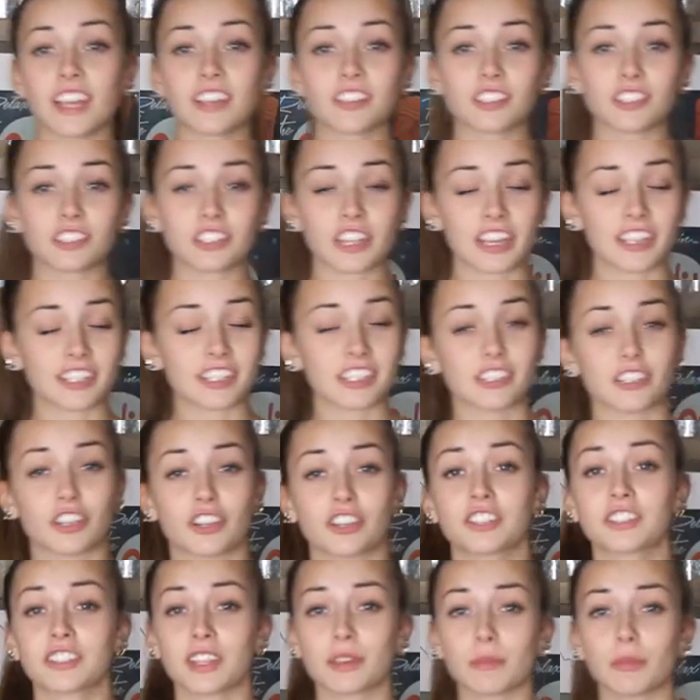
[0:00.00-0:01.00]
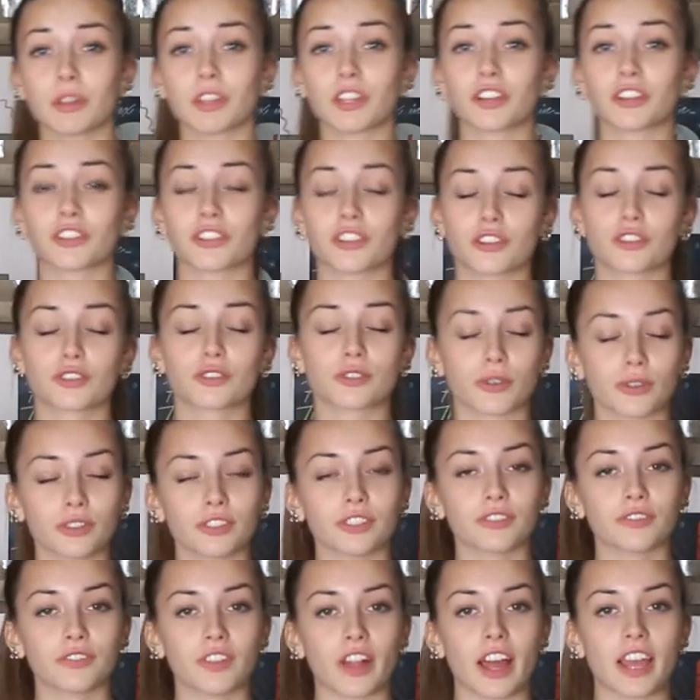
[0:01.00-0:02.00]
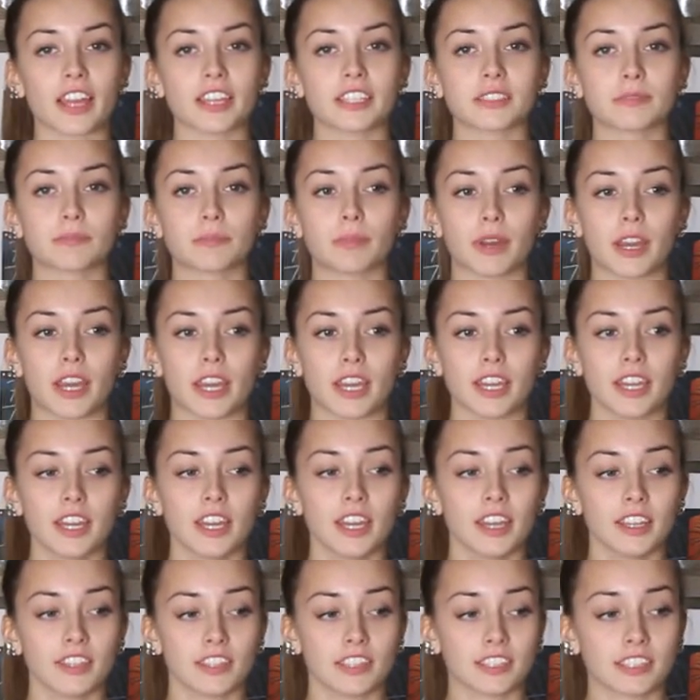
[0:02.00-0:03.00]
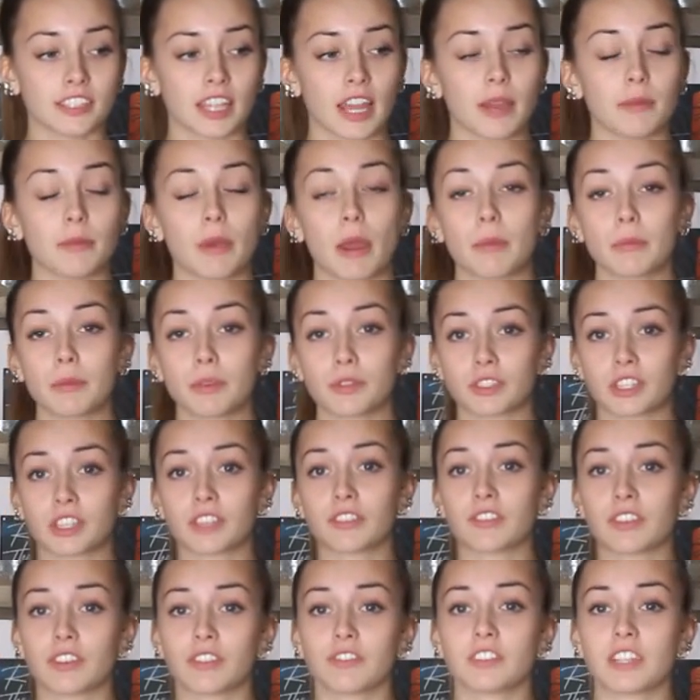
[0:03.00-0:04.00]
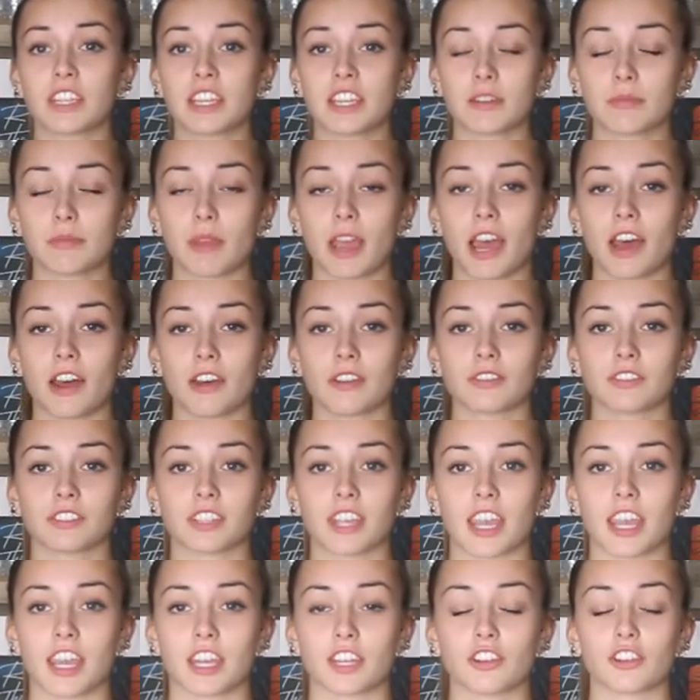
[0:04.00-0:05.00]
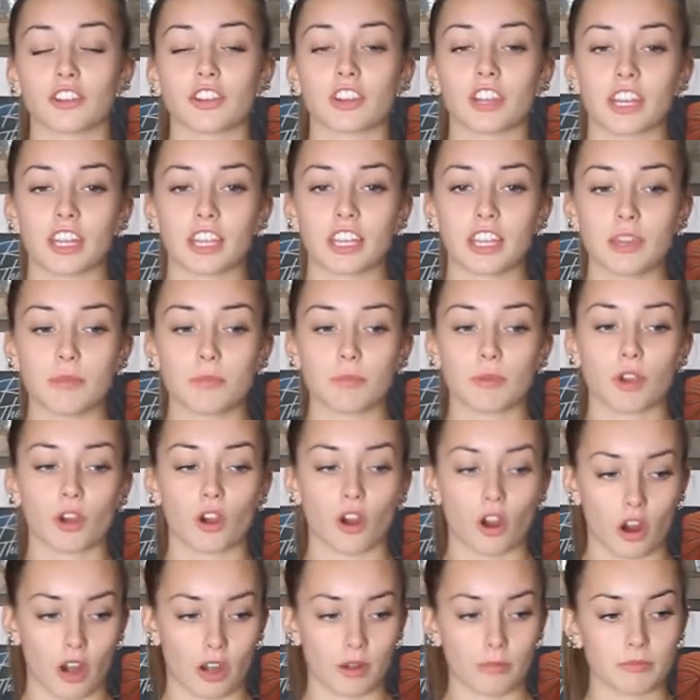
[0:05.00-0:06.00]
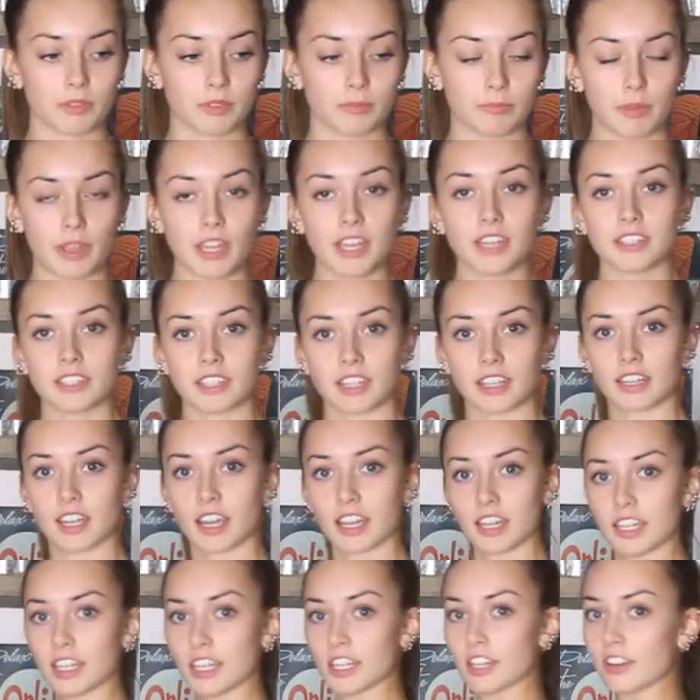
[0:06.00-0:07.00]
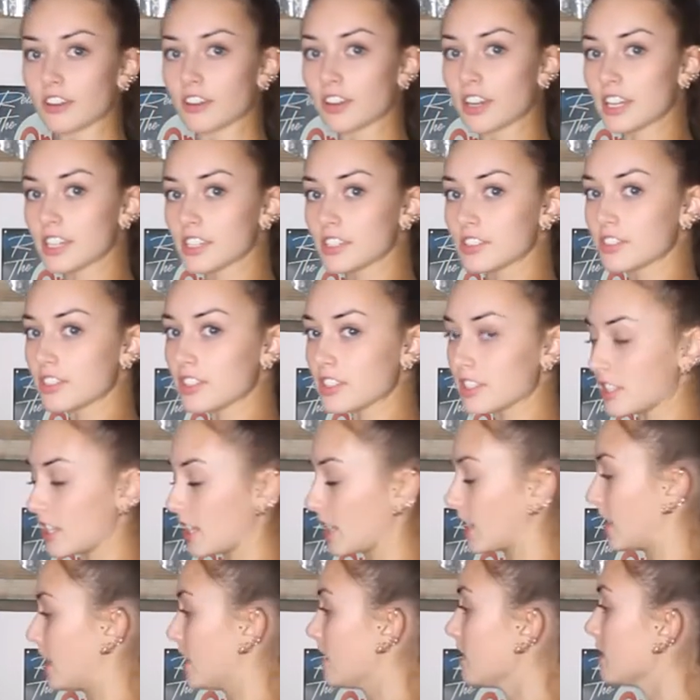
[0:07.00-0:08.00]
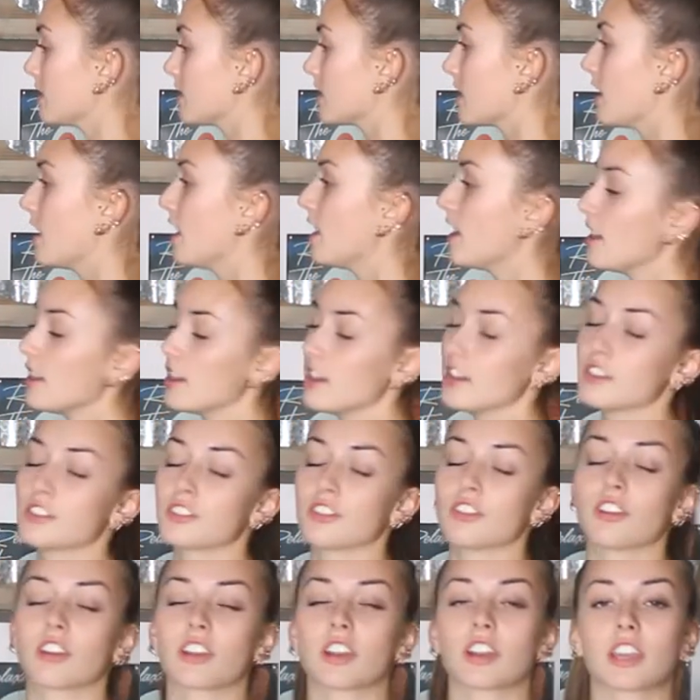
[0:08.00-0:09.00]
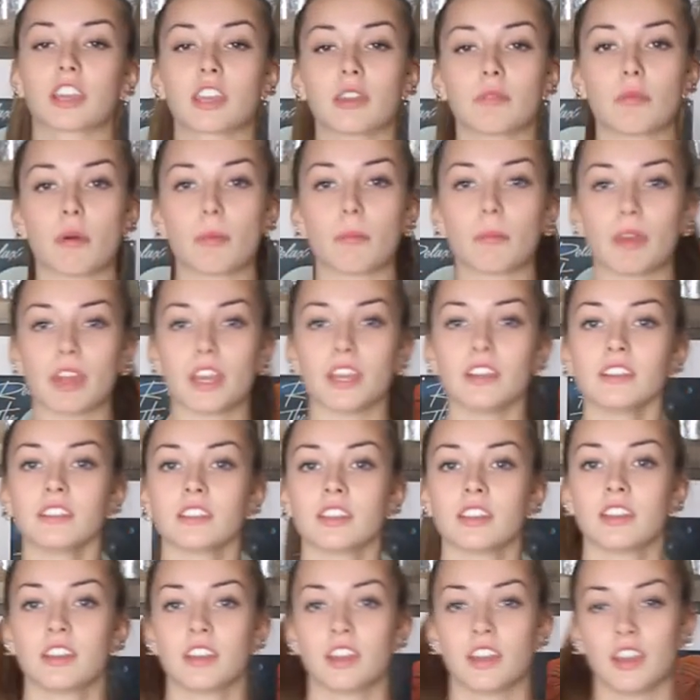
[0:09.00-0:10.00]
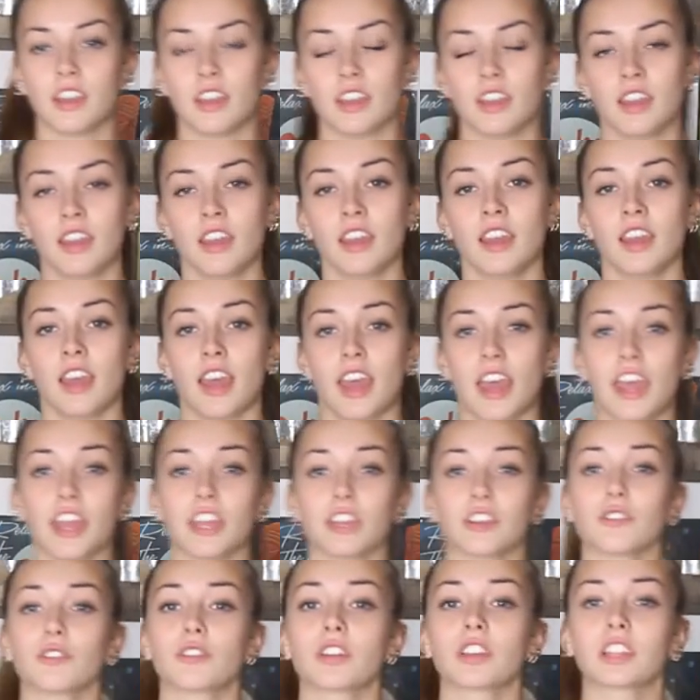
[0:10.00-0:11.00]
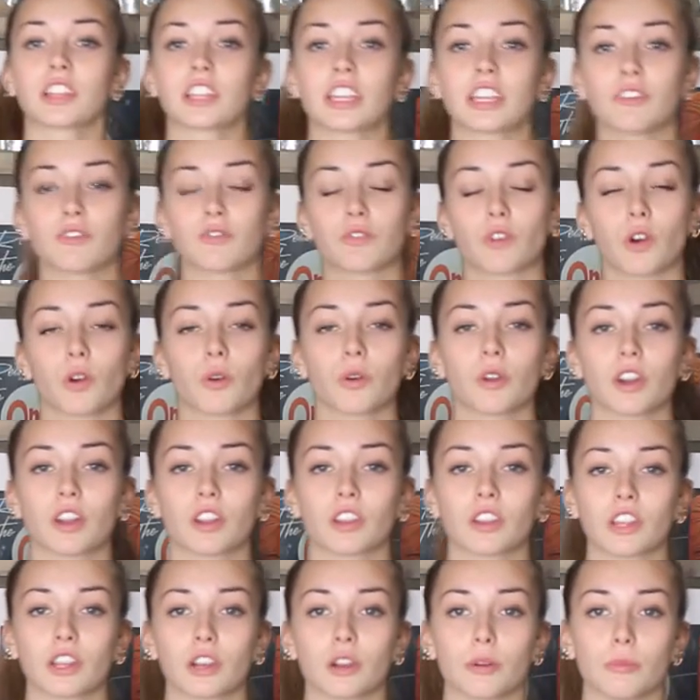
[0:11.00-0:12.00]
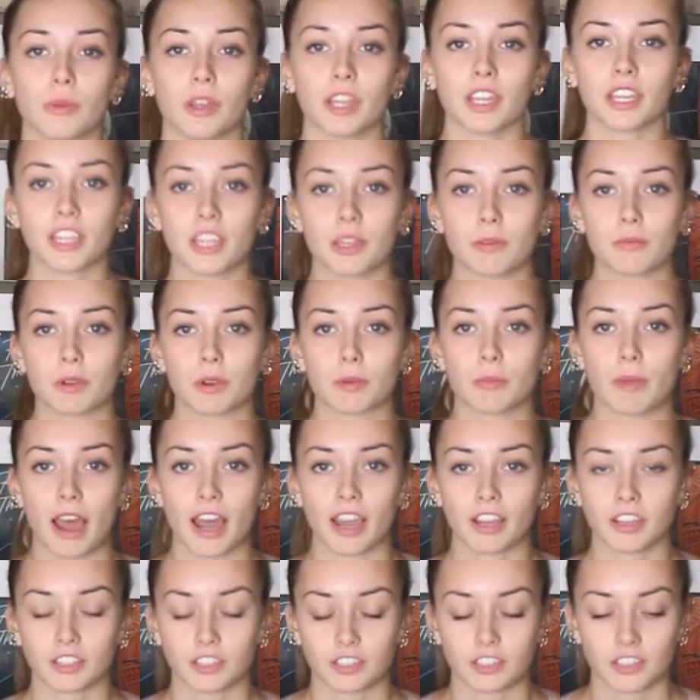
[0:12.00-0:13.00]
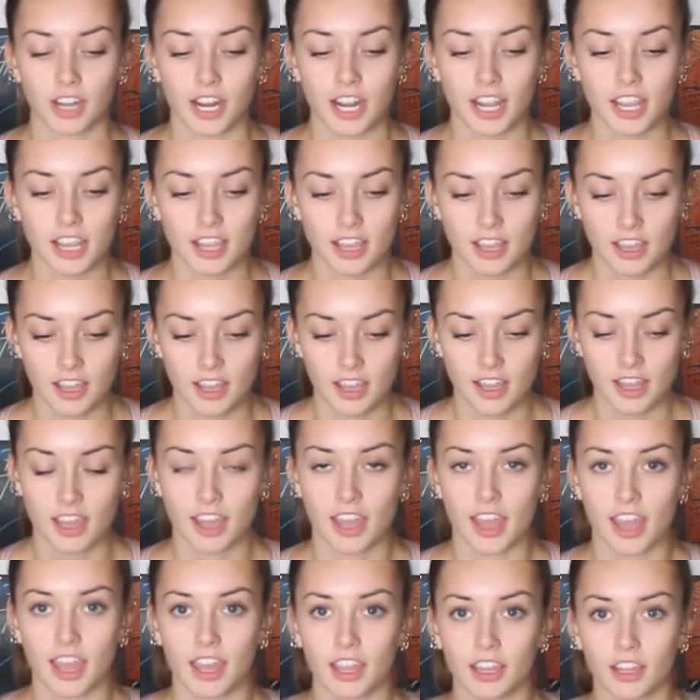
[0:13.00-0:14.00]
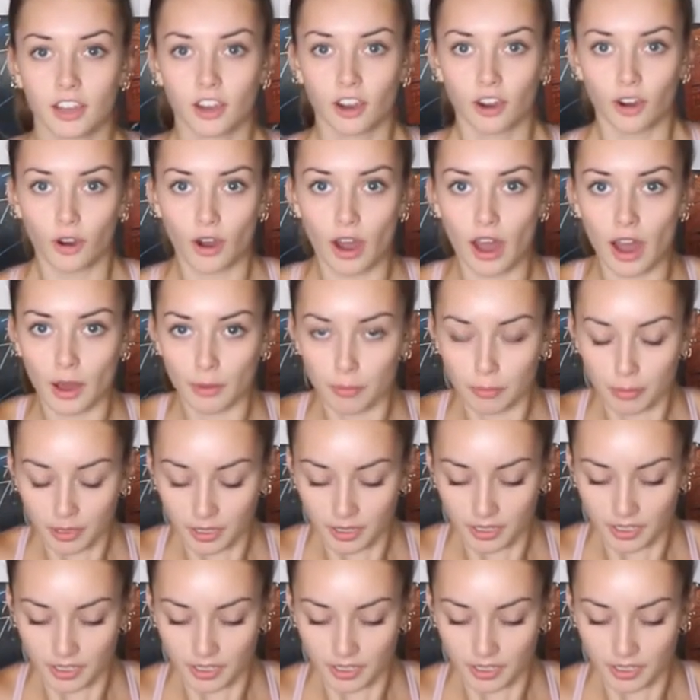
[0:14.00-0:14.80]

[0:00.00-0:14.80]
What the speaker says: exercises are similar, they're shoulder flies, but this time I'm using 15 pounds, and you're gonna keep your arms bent at 90 degrees, just like this. So you're gonna keep them bent, and you can lean forward a little bit, keep your back straight, and go up